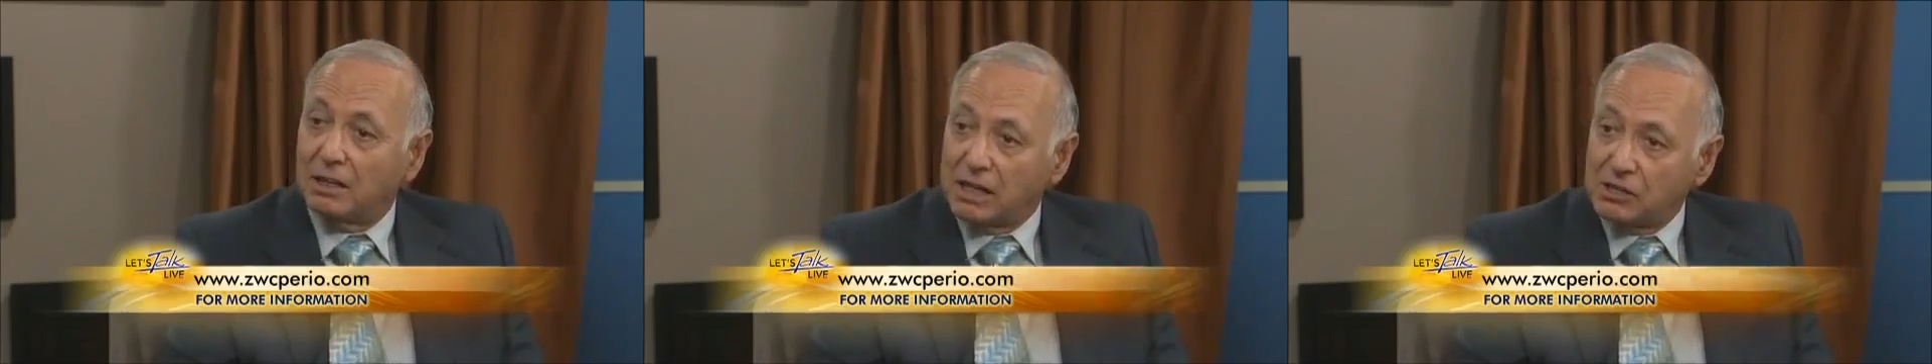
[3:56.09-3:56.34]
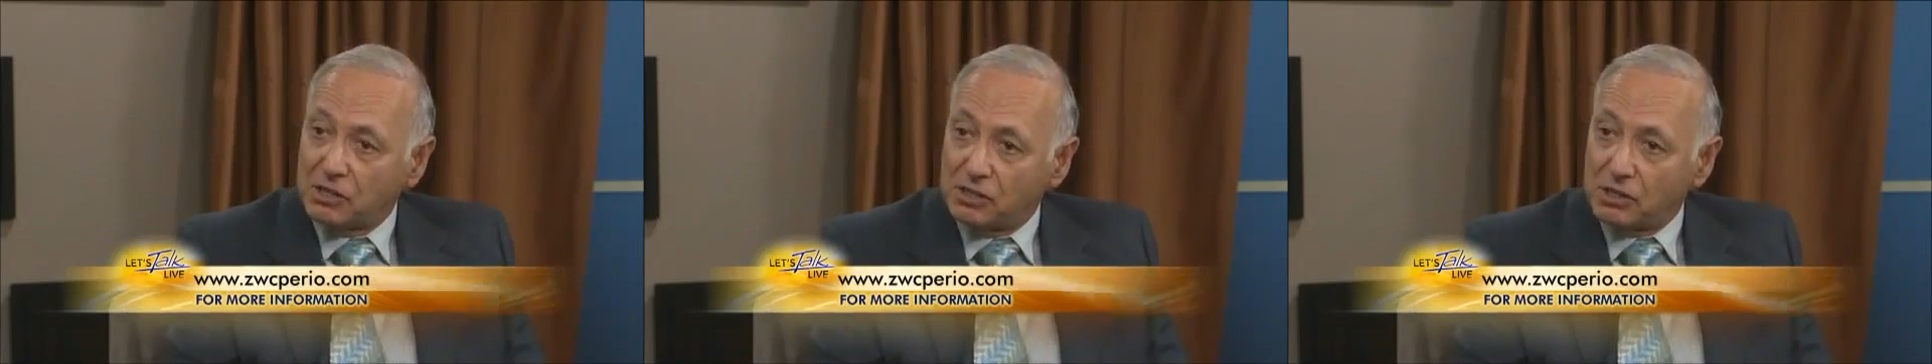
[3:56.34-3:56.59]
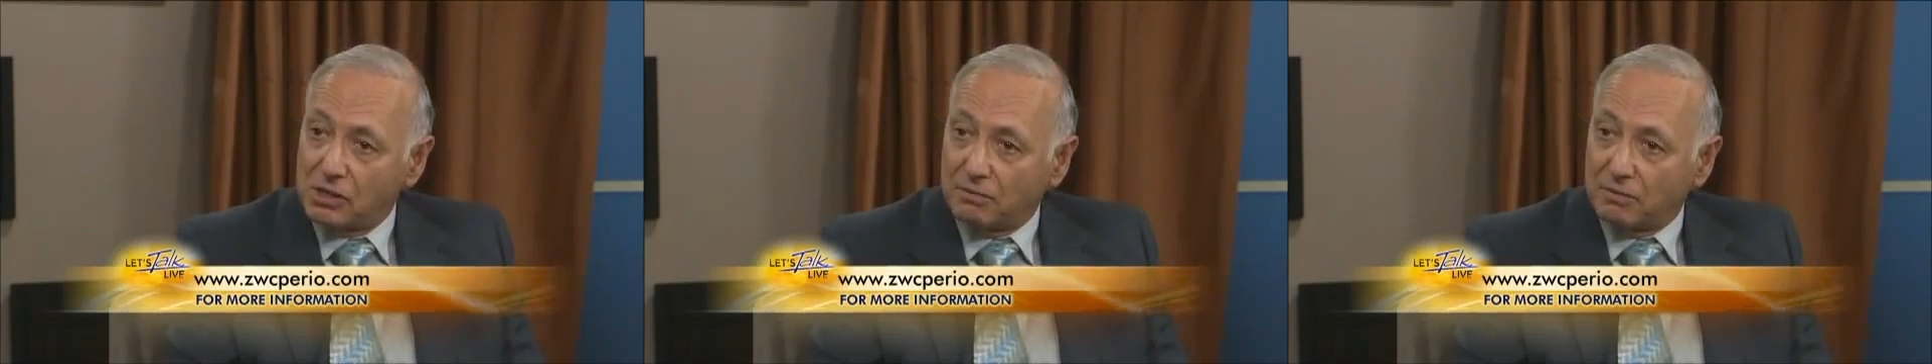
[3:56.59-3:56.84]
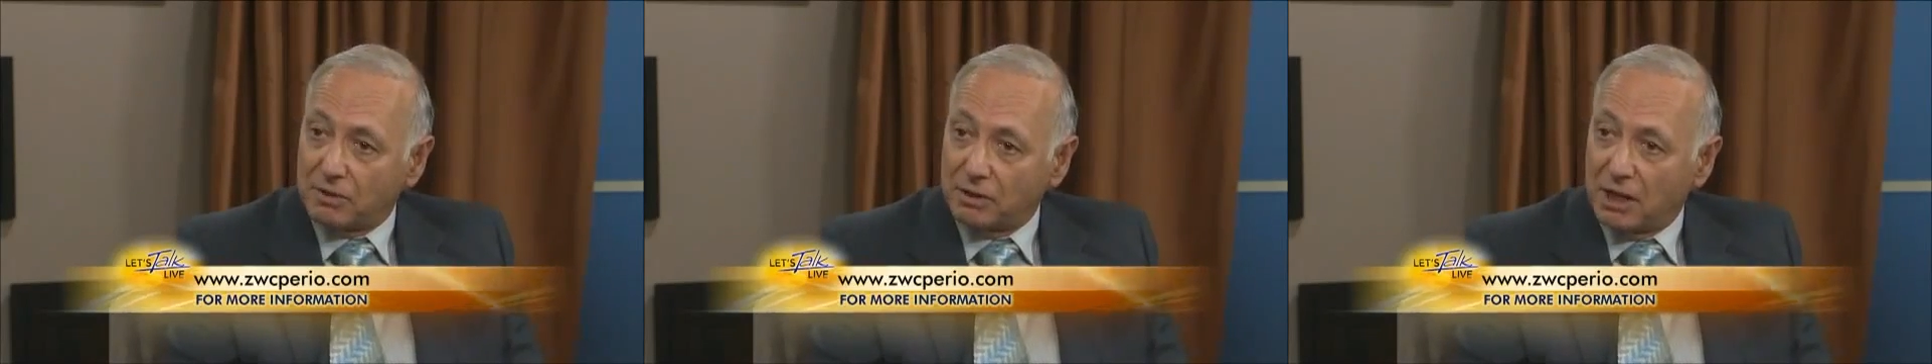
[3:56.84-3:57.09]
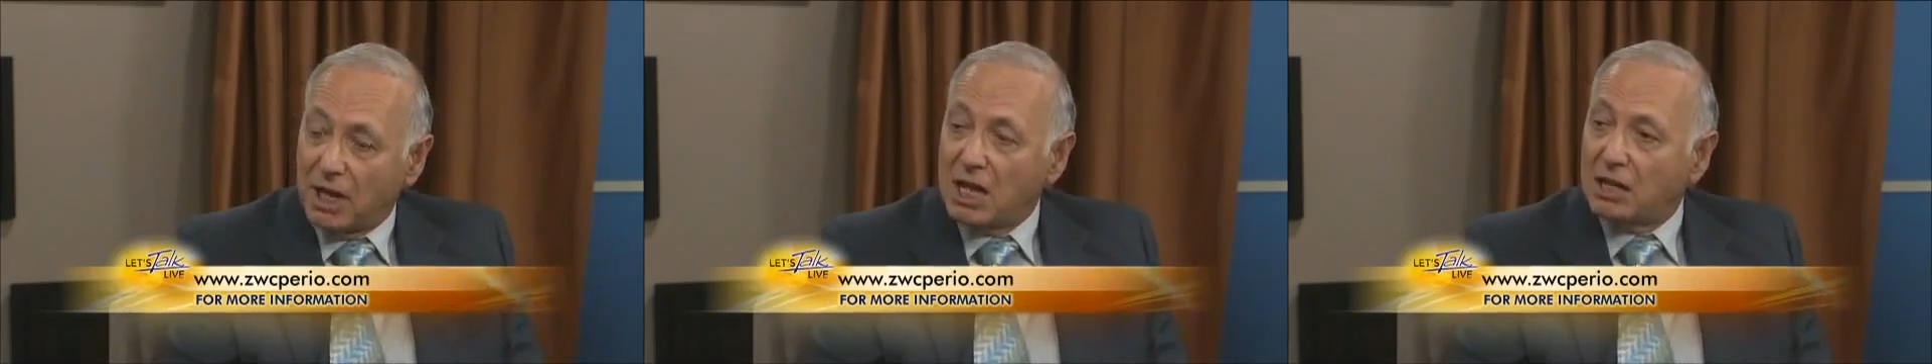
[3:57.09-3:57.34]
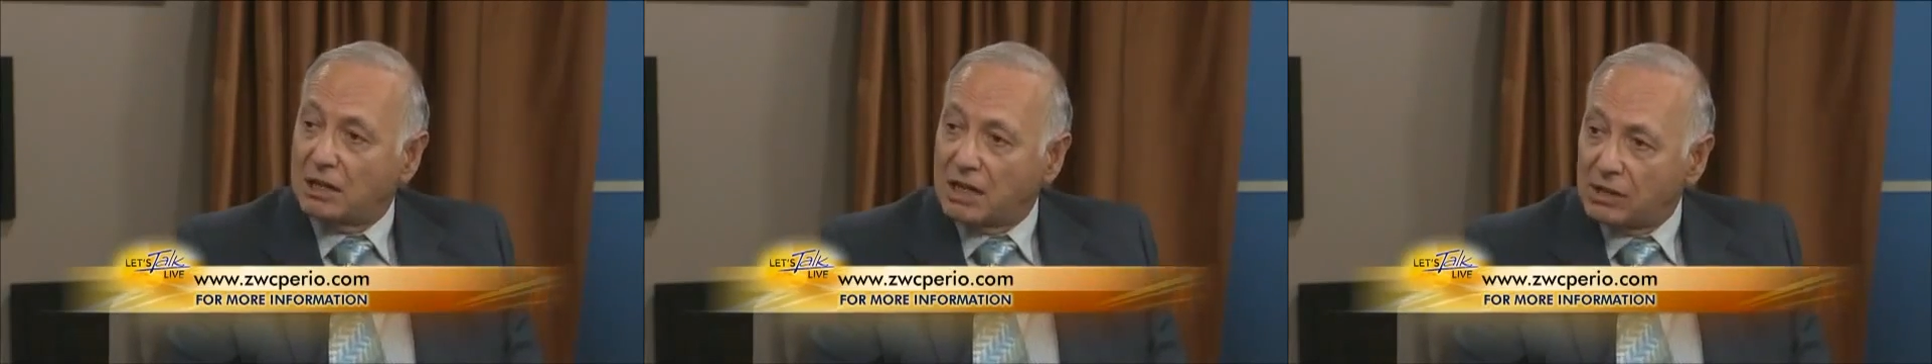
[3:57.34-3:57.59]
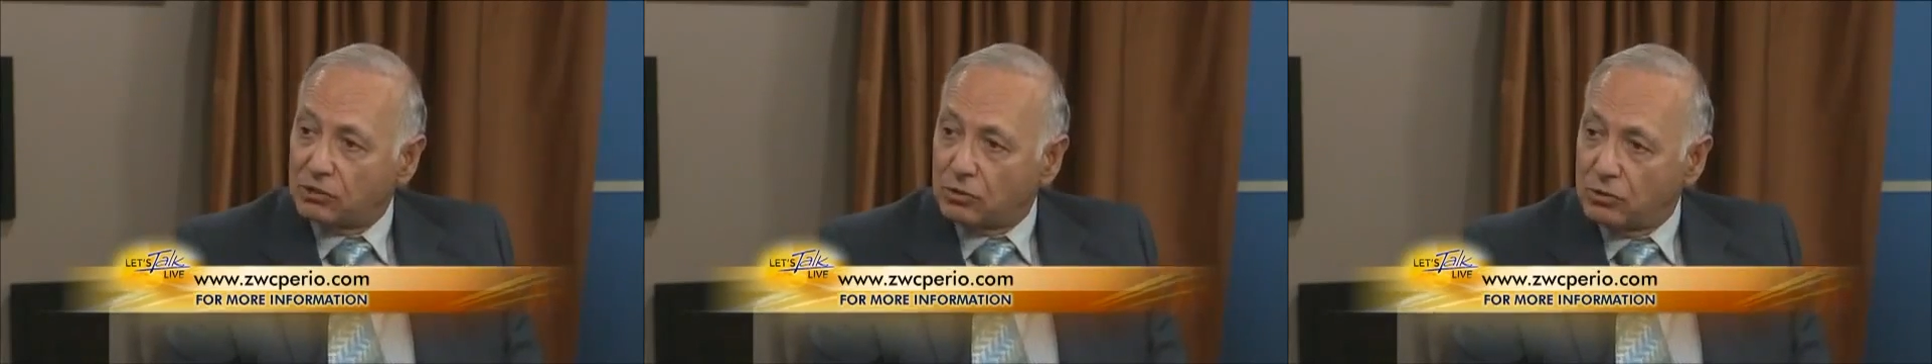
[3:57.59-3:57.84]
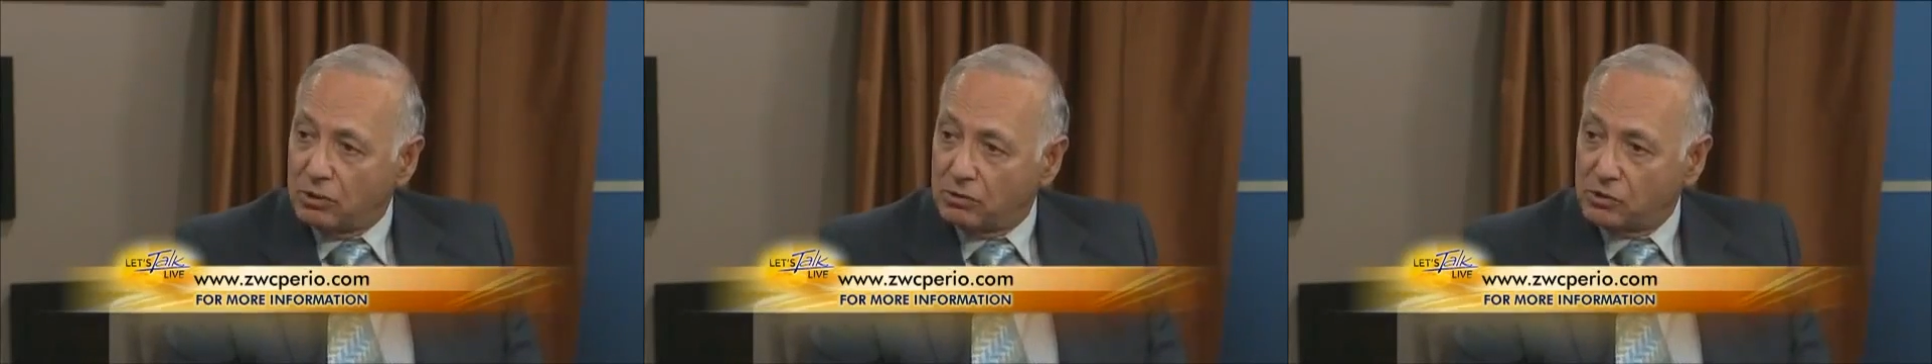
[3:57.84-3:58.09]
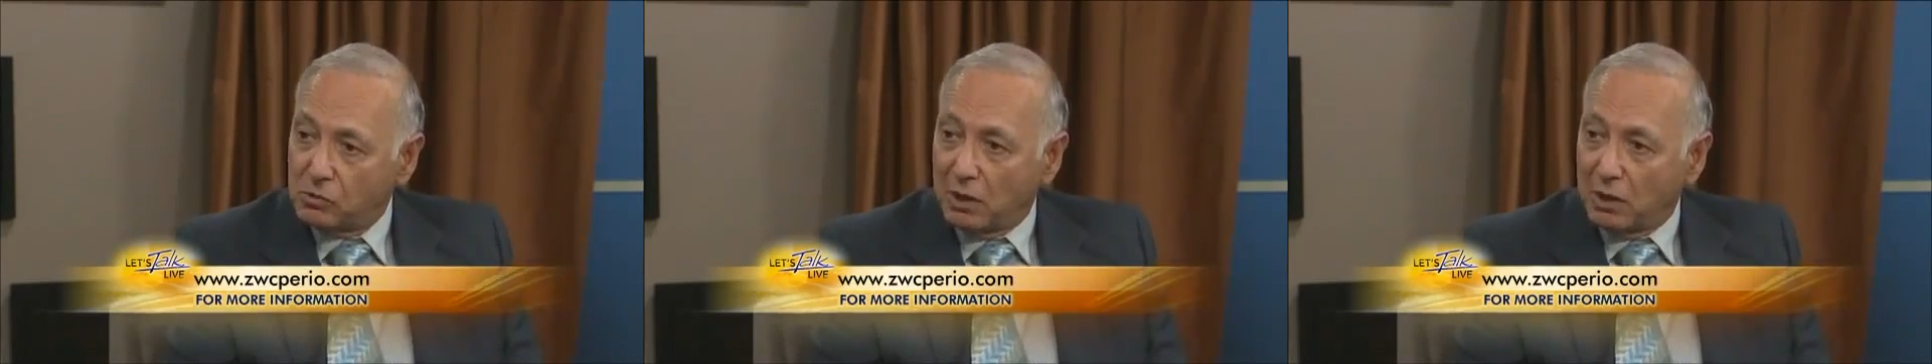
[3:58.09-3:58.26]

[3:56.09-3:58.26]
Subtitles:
Less discomfort, less or no